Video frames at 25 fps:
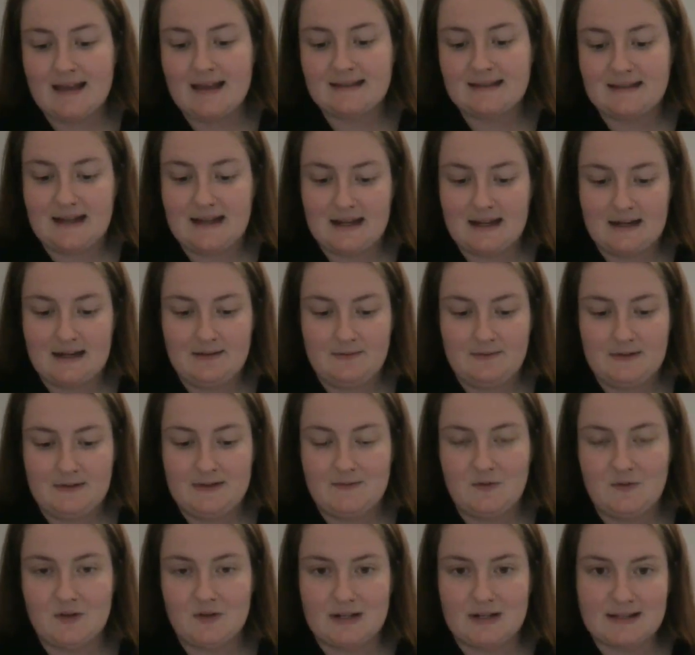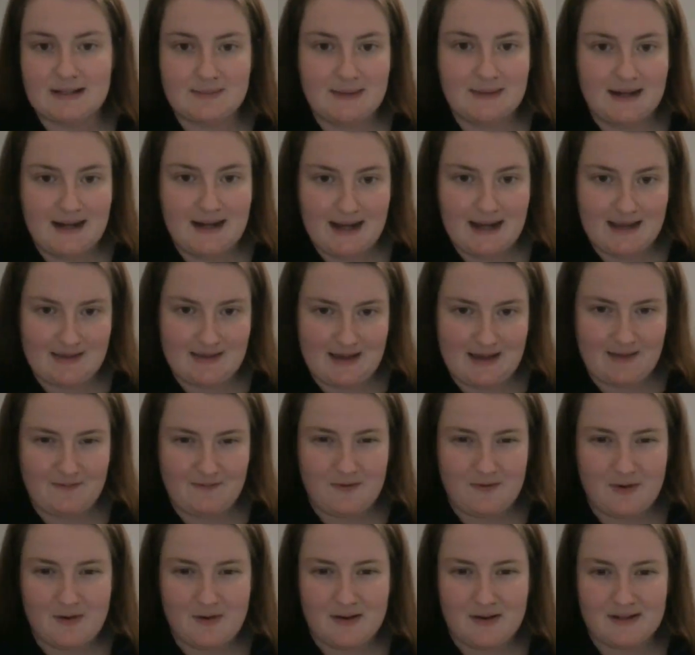as negative reinforcement, and
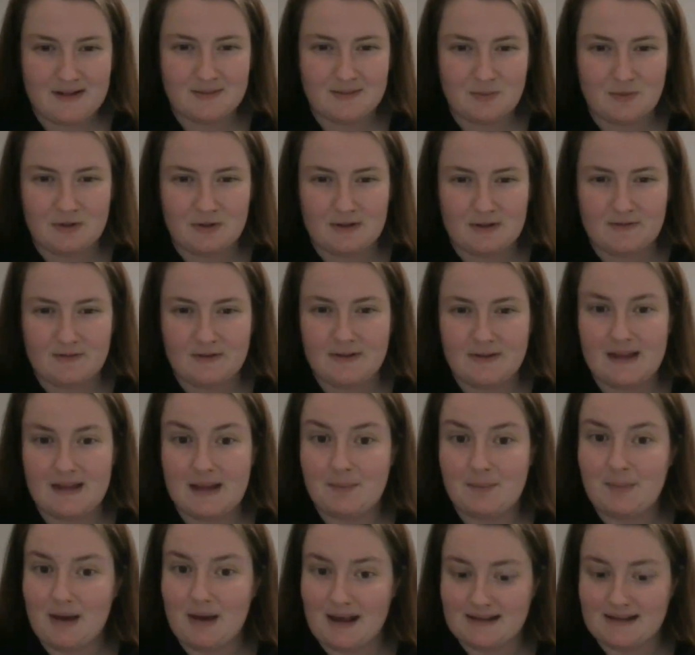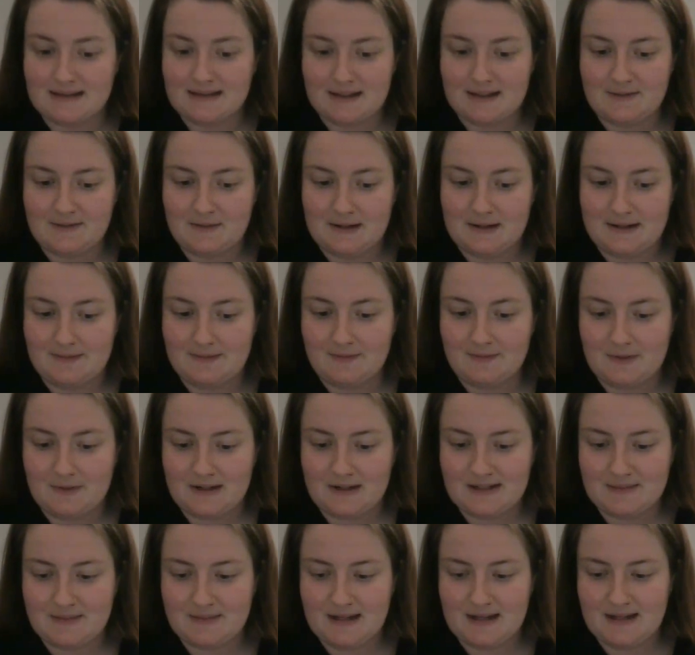that food is more for like positive
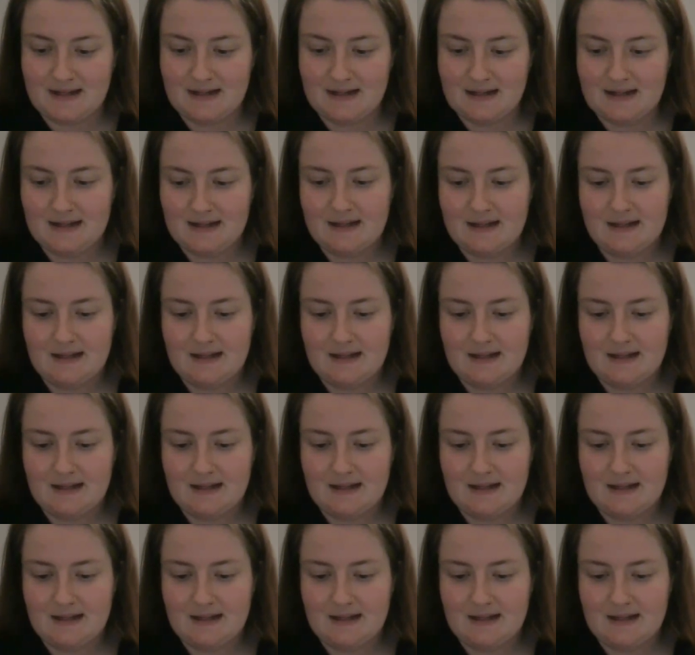reinforcement.